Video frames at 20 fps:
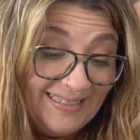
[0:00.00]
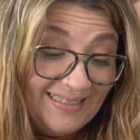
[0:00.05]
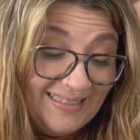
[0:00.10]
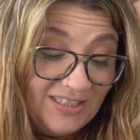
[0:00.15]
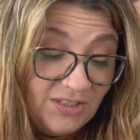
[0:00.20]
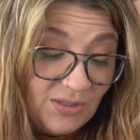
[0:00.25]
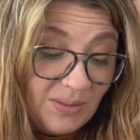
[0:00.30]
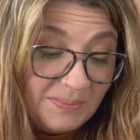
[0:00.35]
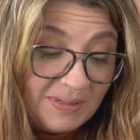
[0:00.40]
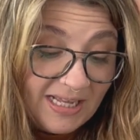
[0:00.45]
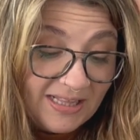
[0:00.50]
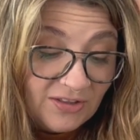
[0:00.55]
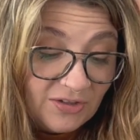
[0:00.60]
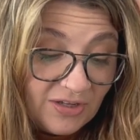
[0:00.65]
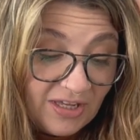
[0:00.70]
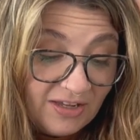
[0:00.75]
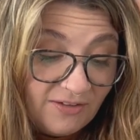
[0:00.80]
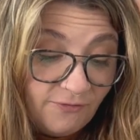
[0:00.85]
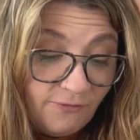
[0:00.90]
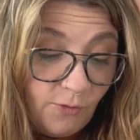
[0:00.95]
So I'm not
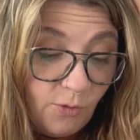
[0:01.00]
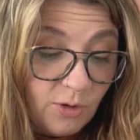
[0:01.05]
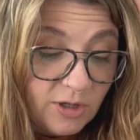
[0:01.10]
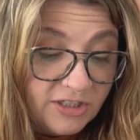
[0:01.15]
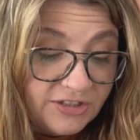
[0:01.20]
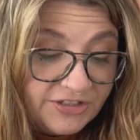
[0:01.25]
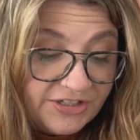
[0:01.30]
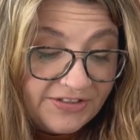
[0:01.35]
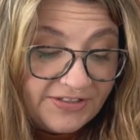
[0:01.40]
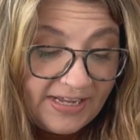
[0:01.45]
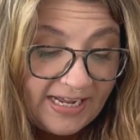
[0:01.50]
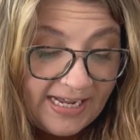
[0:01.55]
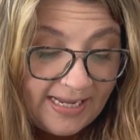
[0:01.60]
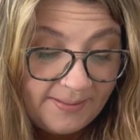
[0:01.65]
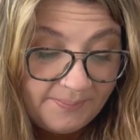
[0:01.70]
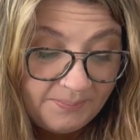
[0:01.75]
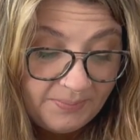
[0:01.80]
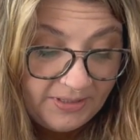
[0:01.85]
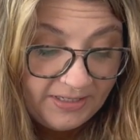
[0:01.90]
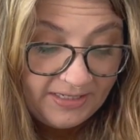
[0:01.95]
looking forward to
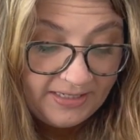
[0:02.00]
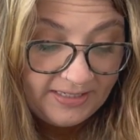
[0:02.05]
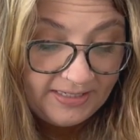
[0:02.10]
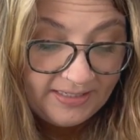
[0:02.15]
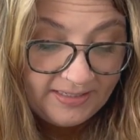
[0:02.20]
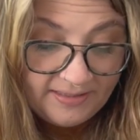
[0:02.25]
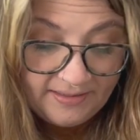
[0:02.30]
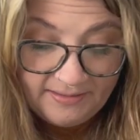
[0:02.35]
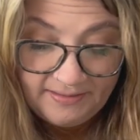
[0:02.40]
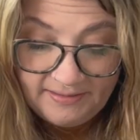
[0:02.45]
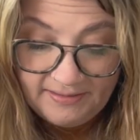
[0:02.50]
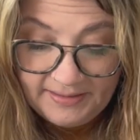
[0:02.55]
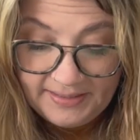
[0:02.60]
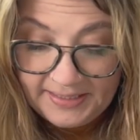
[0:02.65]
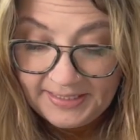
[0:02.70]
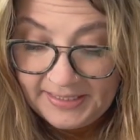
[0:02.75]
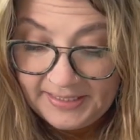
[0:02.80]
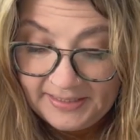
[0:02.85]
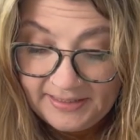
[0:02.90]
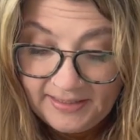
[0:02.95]
that, but
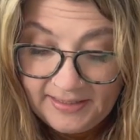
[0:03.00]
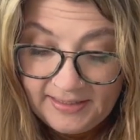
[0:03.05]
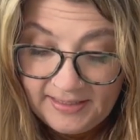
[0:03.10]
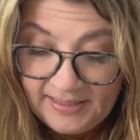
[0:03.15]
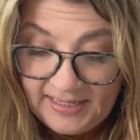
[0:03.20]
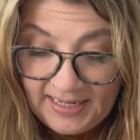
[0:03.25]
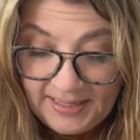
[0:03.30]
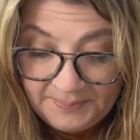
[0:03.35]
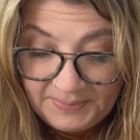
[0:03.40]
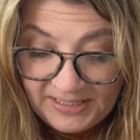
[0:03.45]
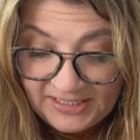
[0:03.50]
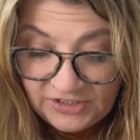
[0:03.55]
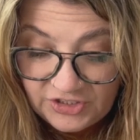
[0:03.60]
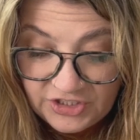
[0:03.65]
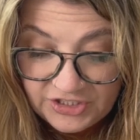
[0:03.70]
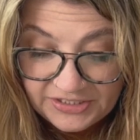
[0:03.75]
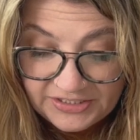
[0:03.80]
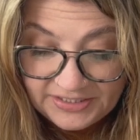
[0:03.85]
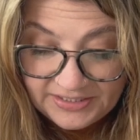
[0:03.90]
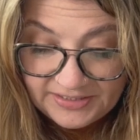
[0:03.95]
I might
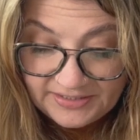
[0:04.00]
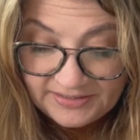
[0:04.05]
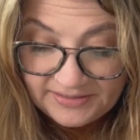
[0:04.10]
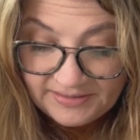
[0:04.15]
just,